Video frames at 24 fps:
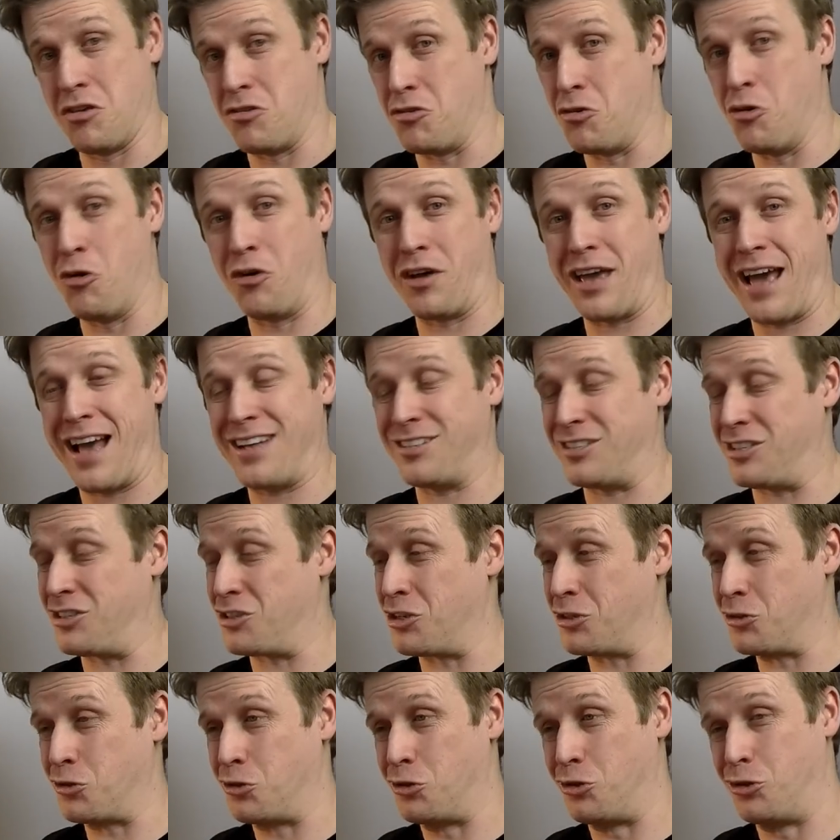Your guess is
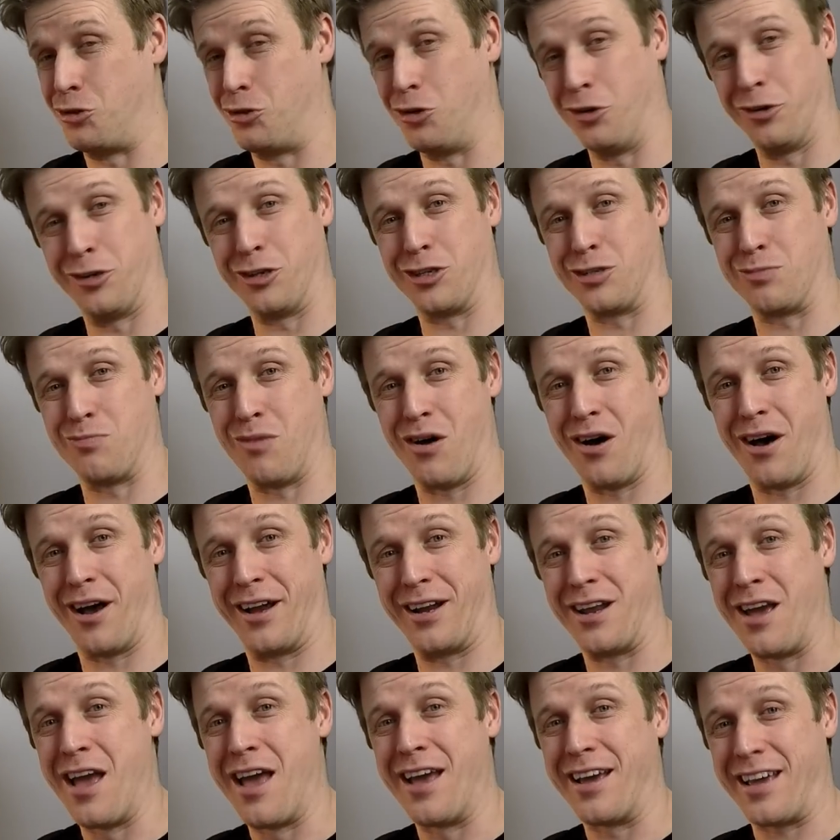as good as
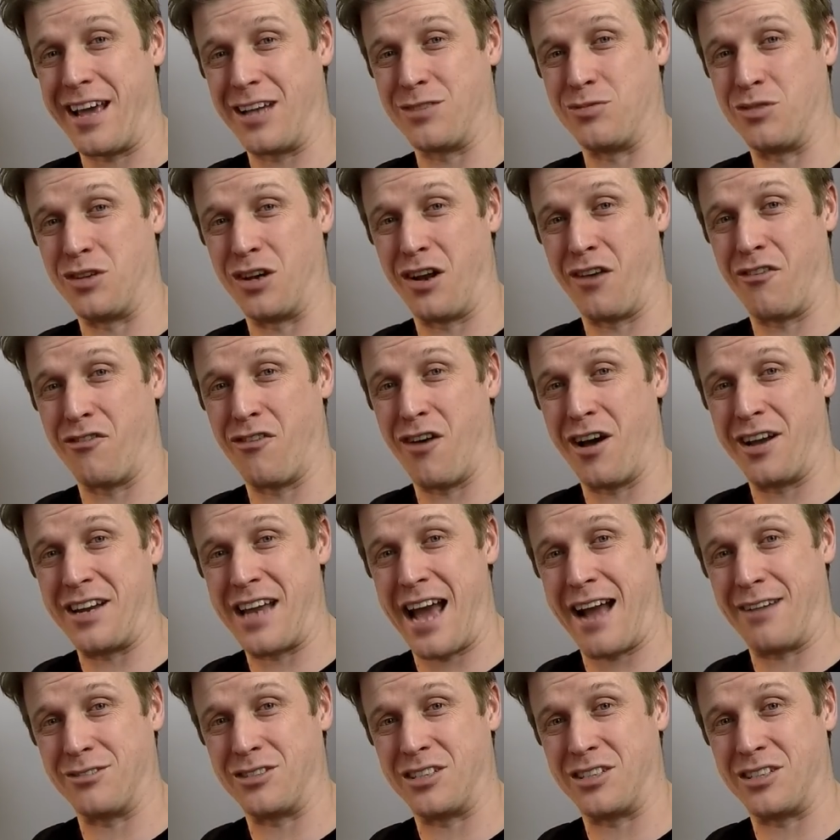mine guess we're going to find out